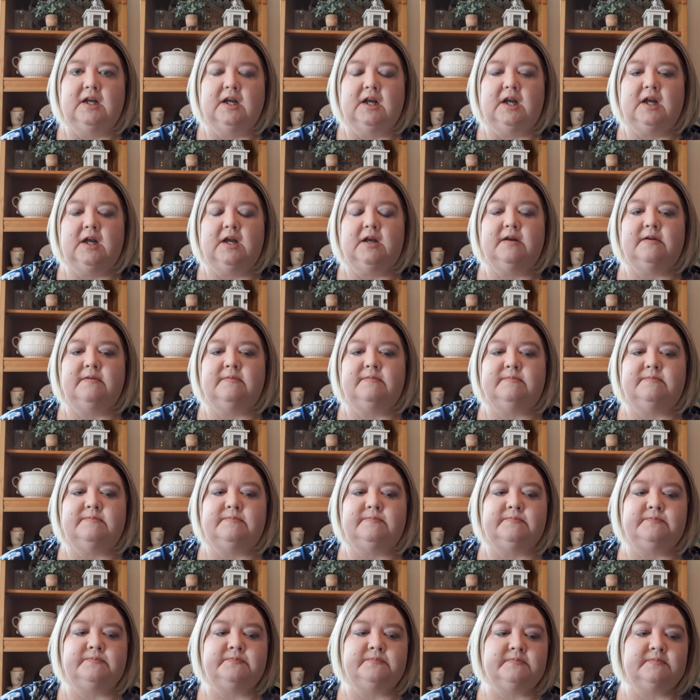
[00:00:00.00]

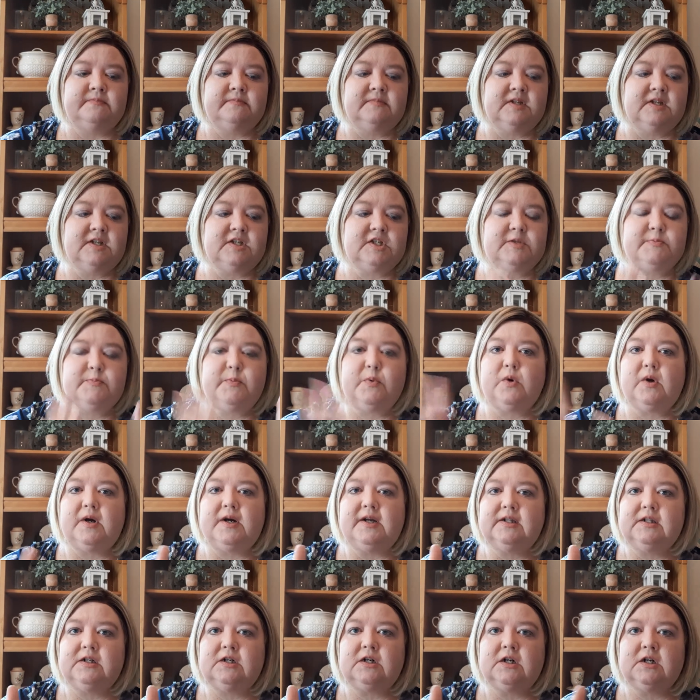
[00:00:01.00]
um,
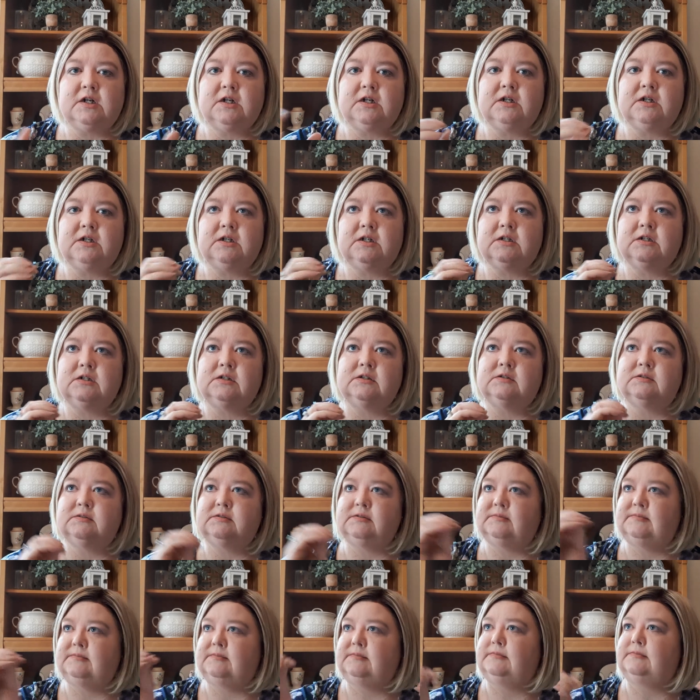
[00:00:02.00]
spoiler
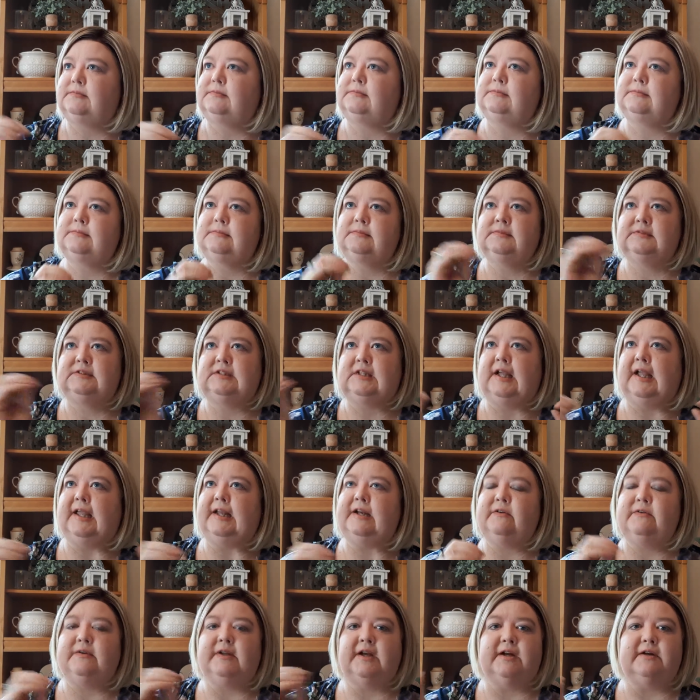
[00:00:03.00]
I
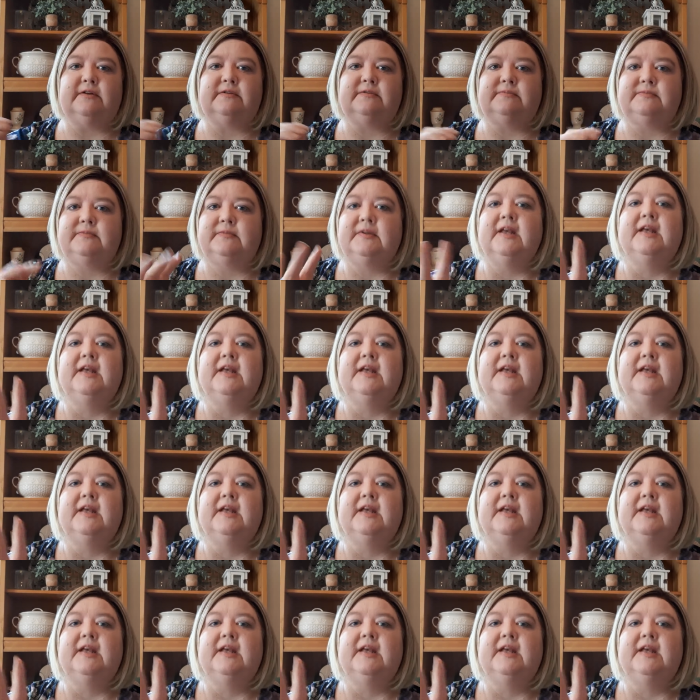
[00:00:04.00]
don't know.